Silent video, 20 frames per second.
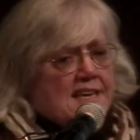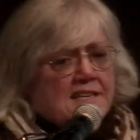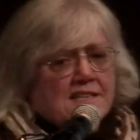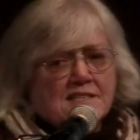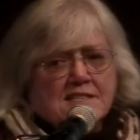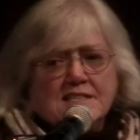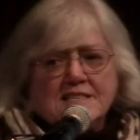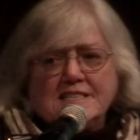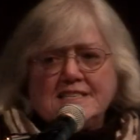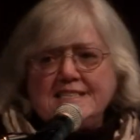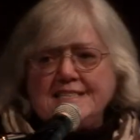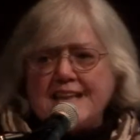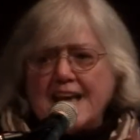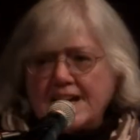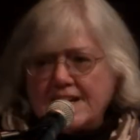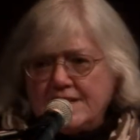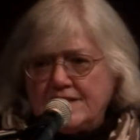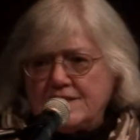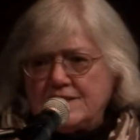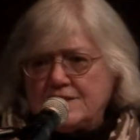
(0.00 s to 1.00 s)
is the
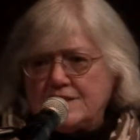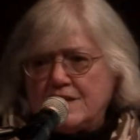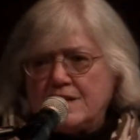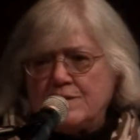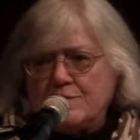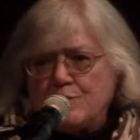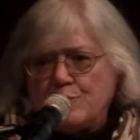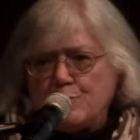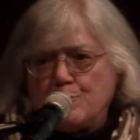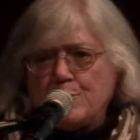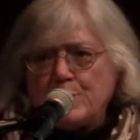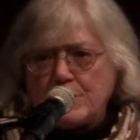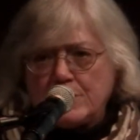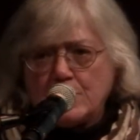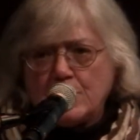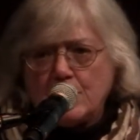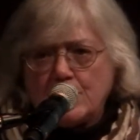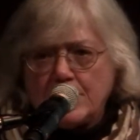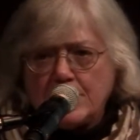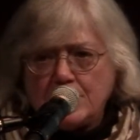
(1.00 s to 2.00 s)
second of the
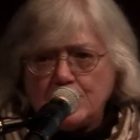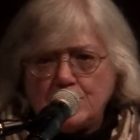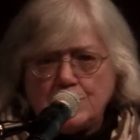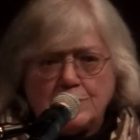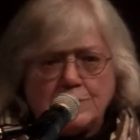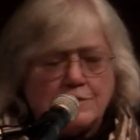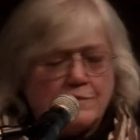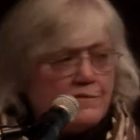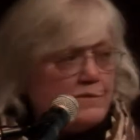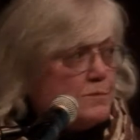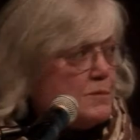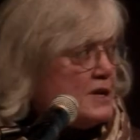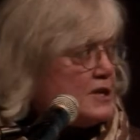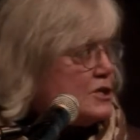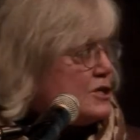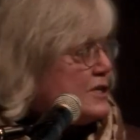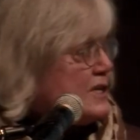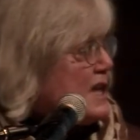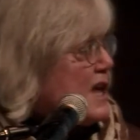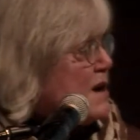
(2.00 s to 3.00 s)
pre-incarnations of the
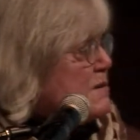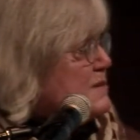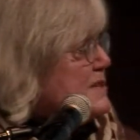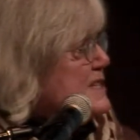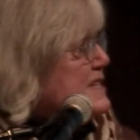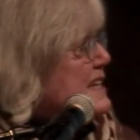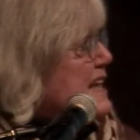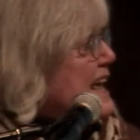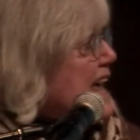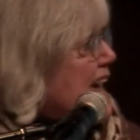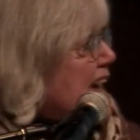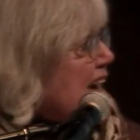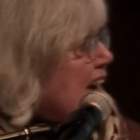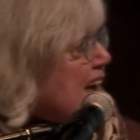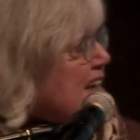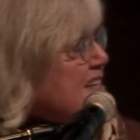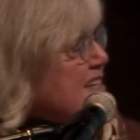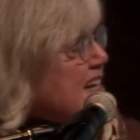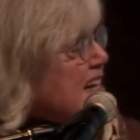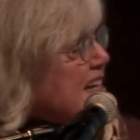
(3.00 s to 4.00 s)
Panchen Lamas,
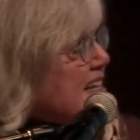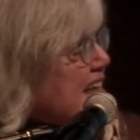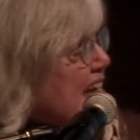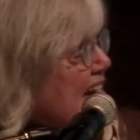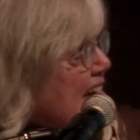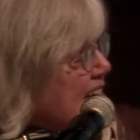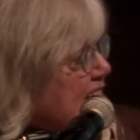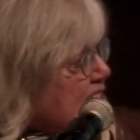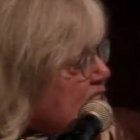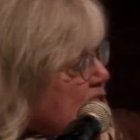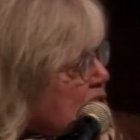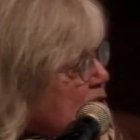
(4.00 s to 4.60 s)
and again